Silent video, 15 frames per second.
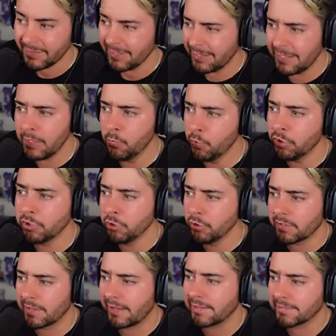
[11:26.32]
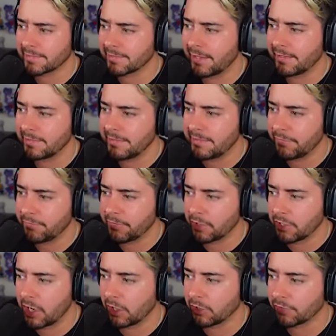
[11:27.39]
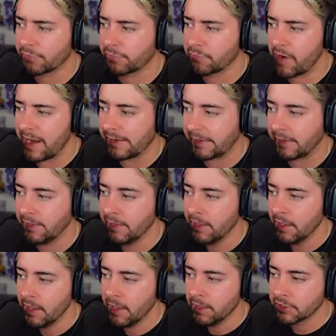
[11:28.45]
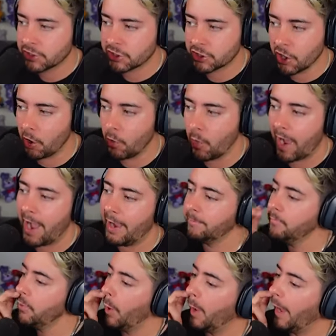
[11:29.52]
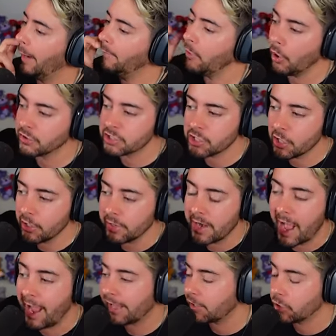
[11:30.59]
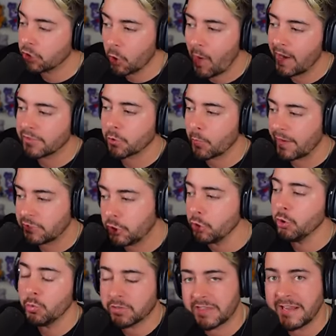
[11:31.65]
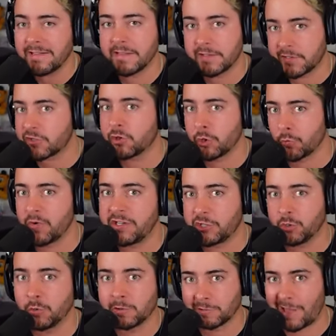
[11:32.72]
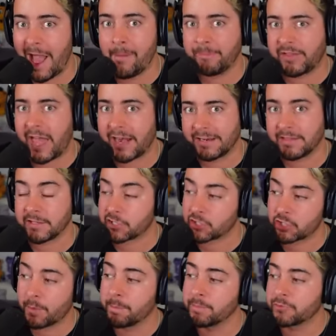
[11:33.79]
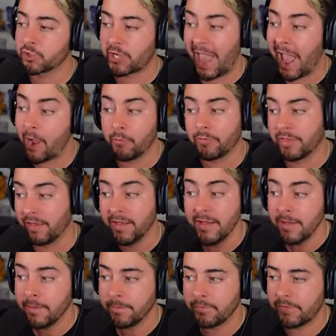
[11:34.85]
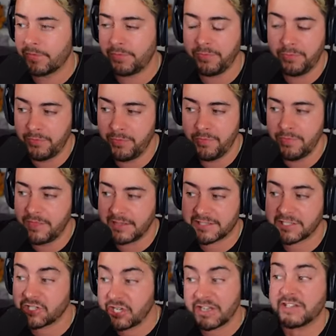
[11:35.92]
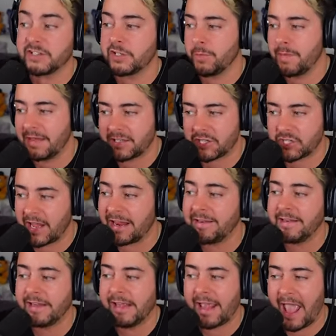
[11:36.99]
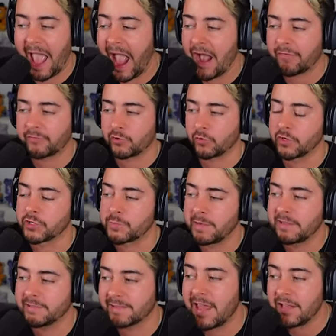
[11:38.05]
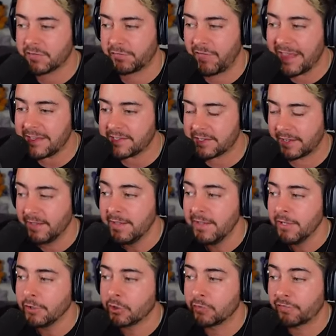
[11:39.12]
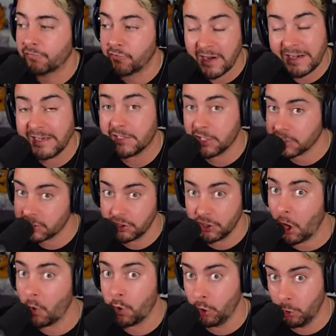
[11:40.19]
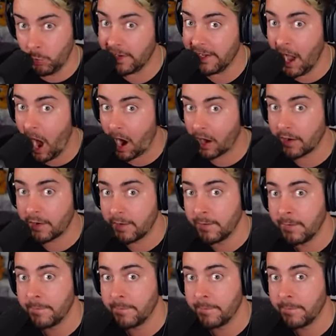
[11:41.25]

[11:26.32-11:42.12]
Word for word: he would look like a slightly different colored Freddy. So, I'm not I'm not certain. I could go either way. Do you think this is the original Glam Daddy that somehow the the system is sending it after us? Because let's face it, Freddy doesn't know who we are.